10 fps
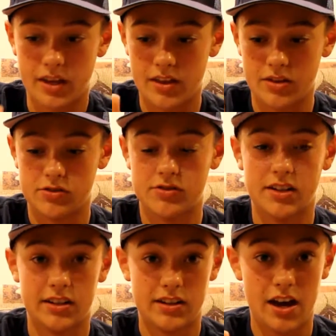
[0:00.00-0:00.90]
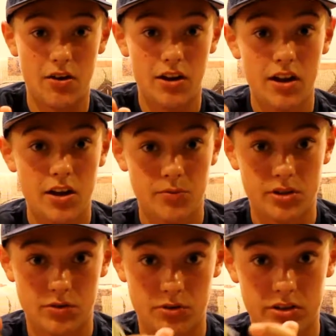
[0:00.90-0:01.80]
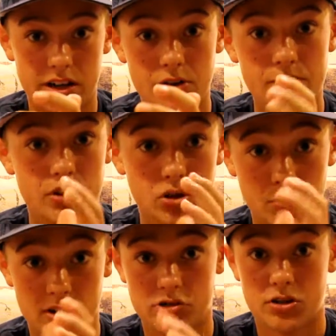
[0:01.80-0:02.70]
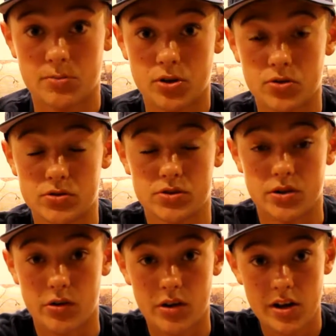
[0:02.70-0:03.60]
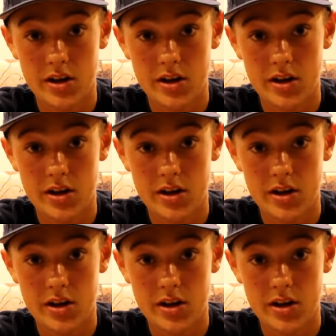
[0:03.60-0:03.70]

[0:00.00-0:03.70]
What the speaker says: and they'll stick down when you reel it out, you want to trim those so